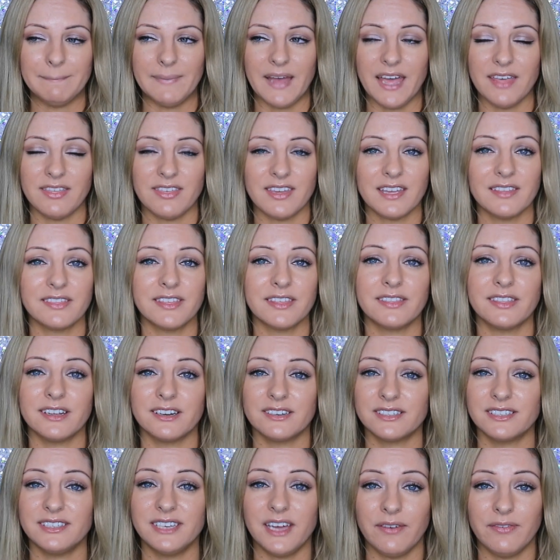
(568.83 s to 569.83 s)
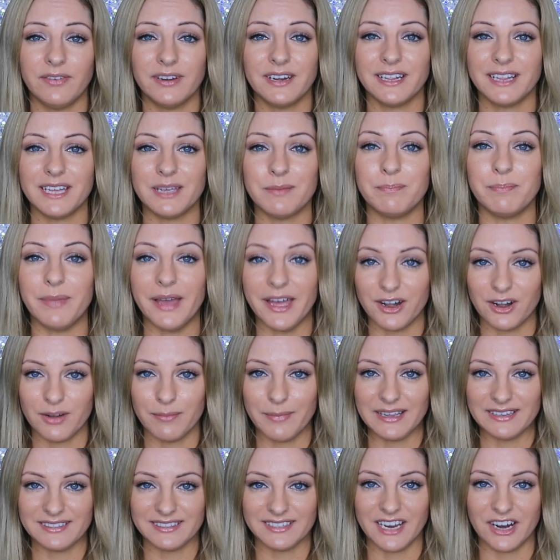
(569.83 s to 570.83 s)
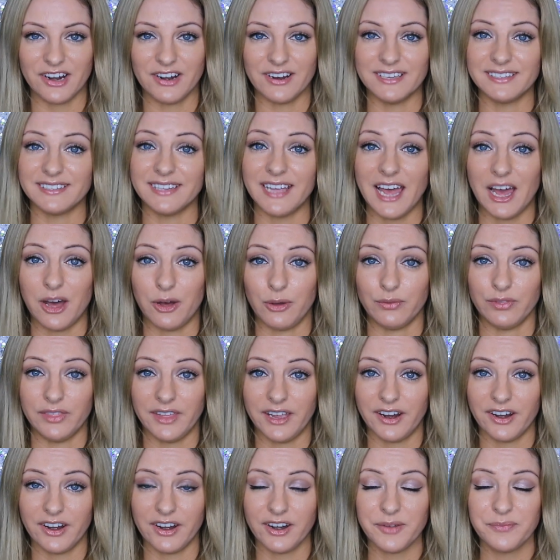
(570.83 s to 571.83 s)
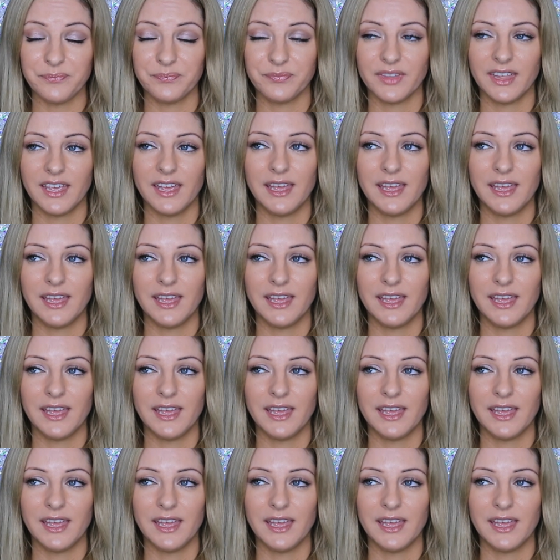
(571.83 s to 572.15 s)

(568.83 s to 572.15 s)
I think that there's definitely better mascaras out there.